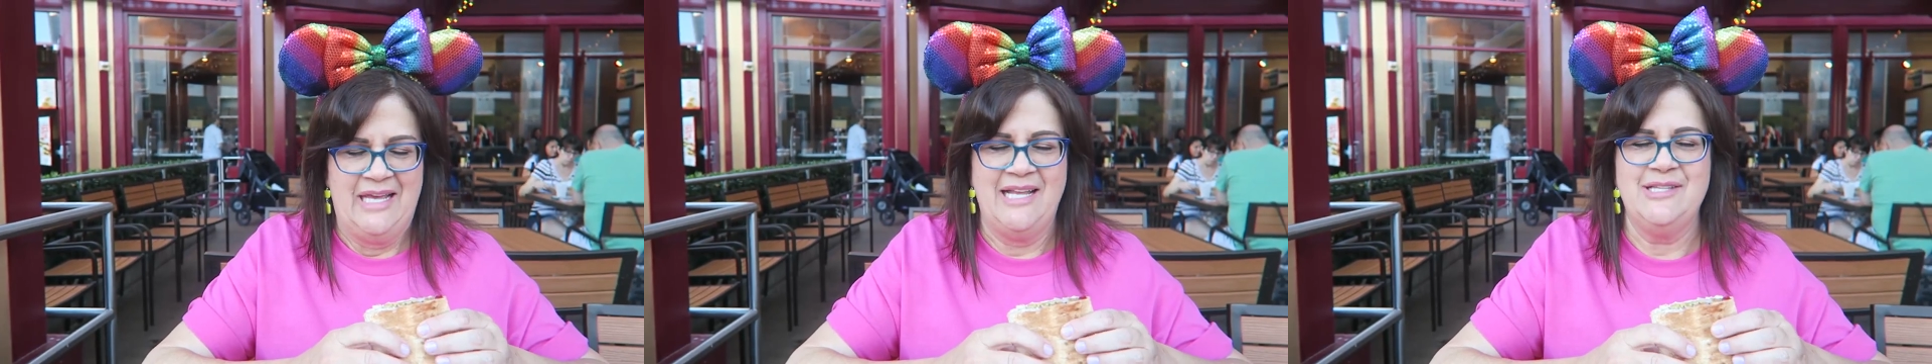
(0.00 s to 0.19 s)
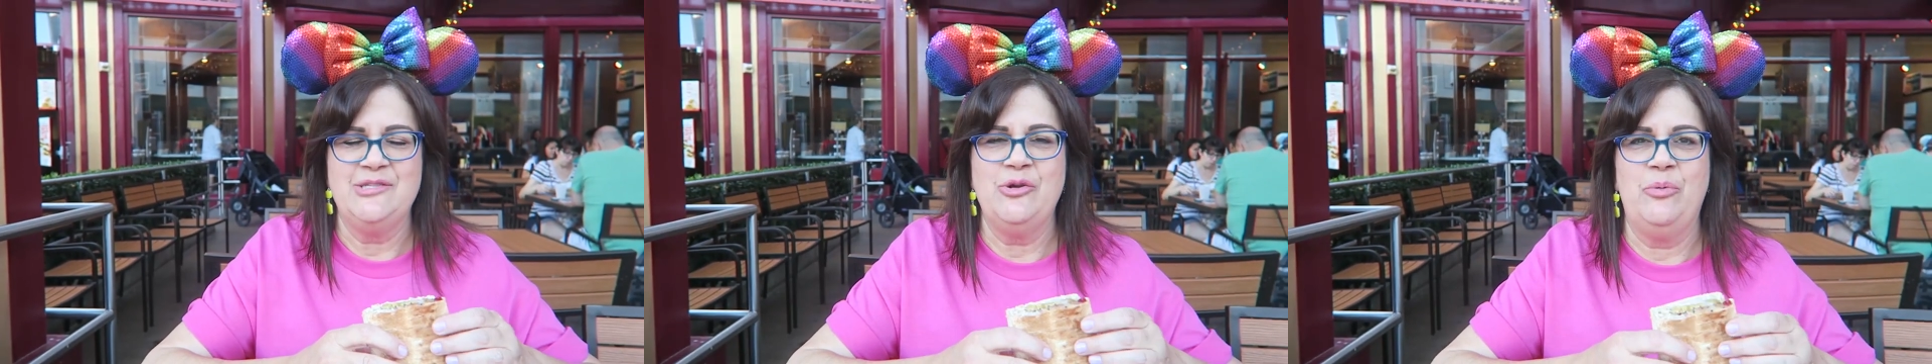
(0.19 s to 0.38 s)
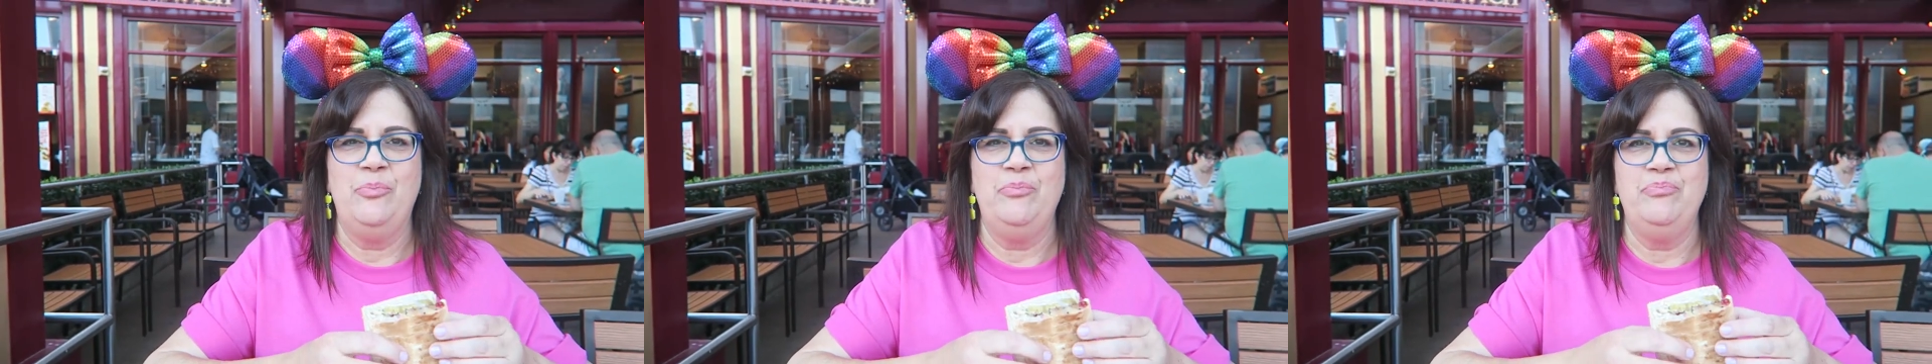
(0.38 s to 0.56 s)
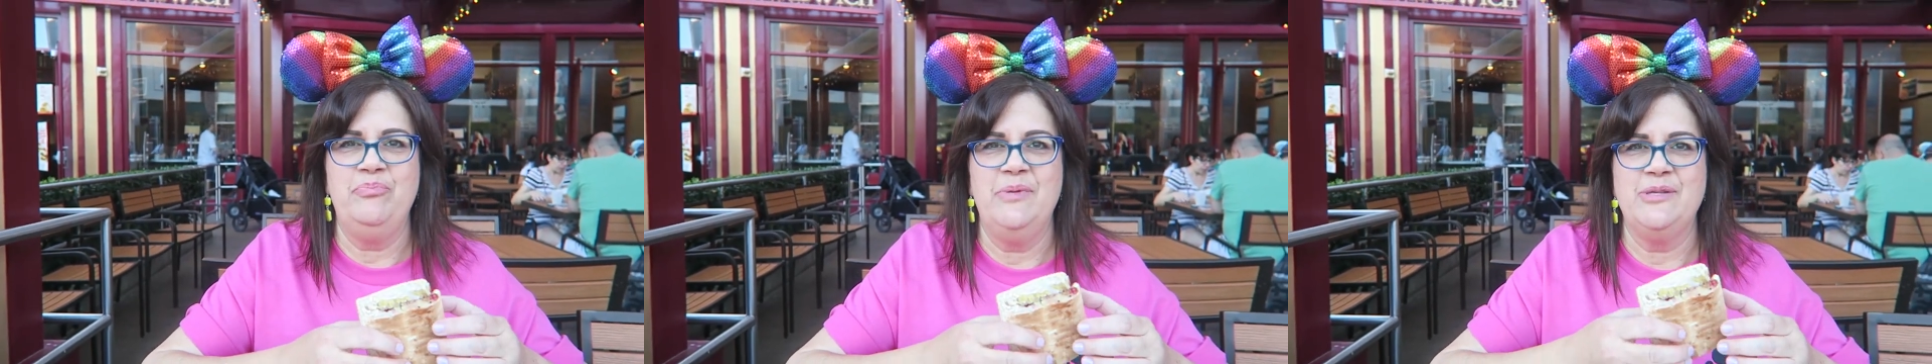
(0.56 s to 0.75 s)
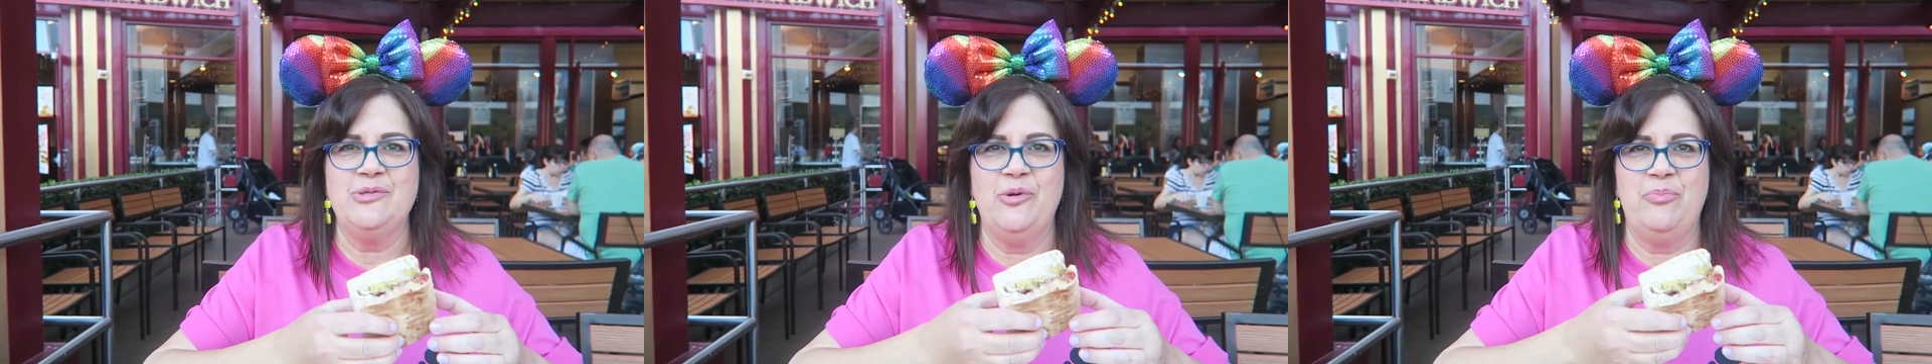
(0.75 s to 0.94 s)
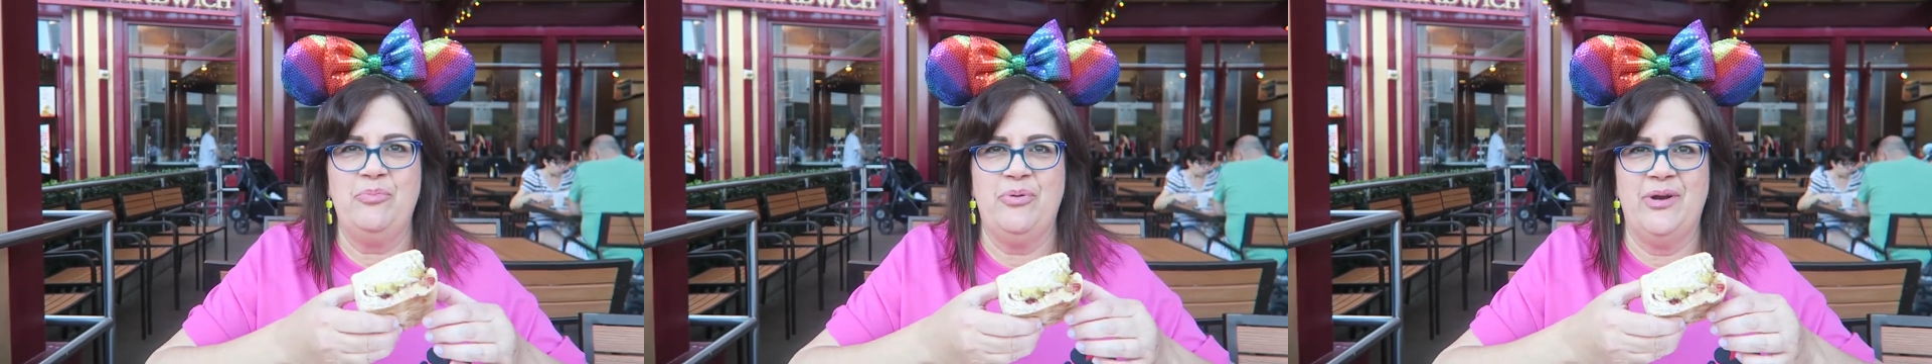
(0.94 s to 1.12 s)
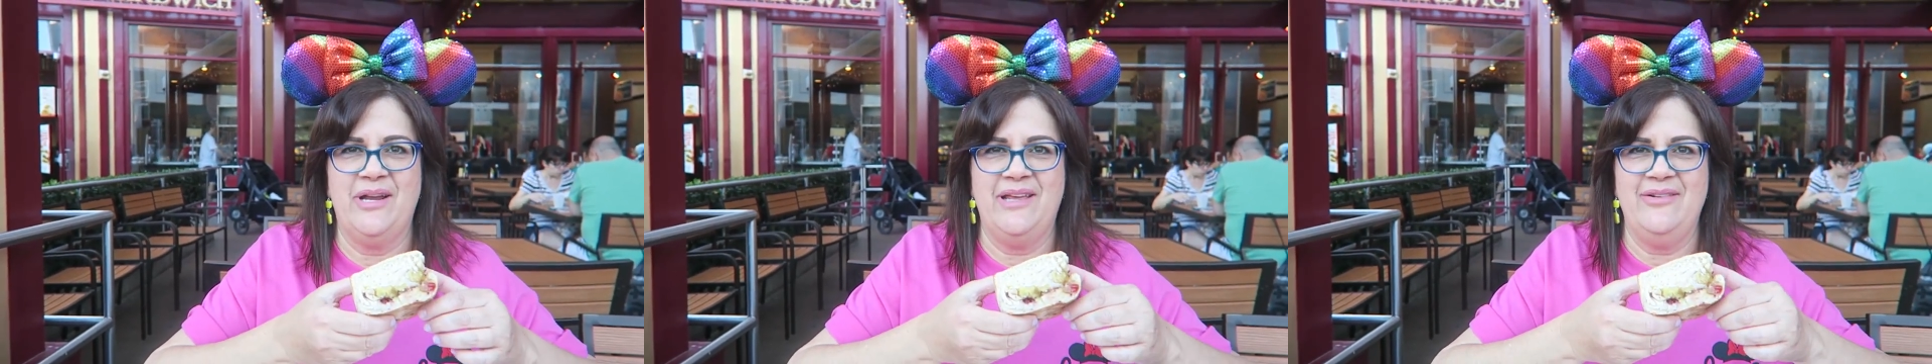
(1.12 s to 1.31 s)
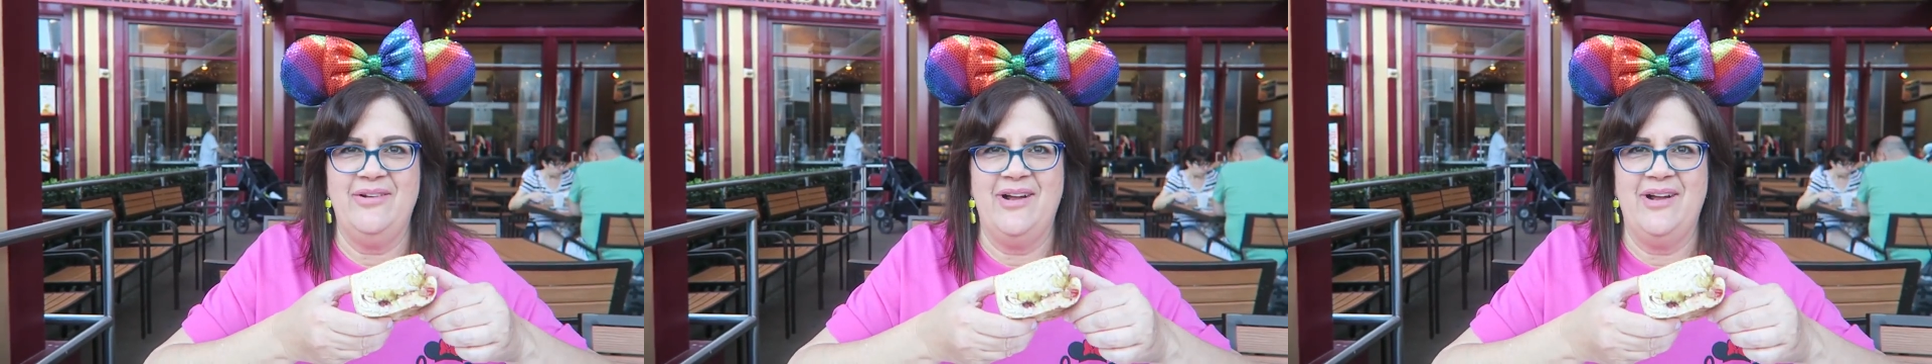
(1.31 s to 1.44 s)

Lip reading: It's so pretty.